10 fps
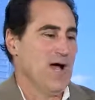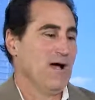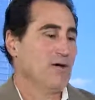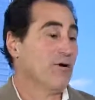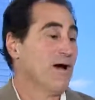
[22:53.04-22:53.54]

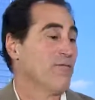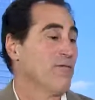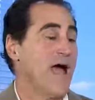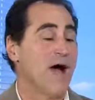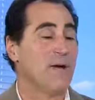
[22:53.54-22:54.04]

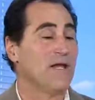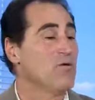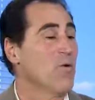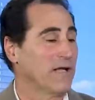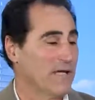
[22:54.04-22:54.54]
How many
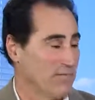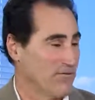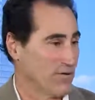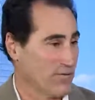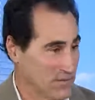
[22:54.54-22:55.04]
you want to give me
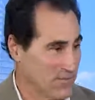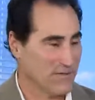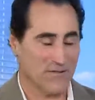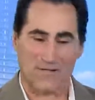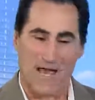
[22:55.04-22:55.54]
for
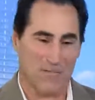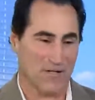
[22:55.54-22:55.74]
Christmas is how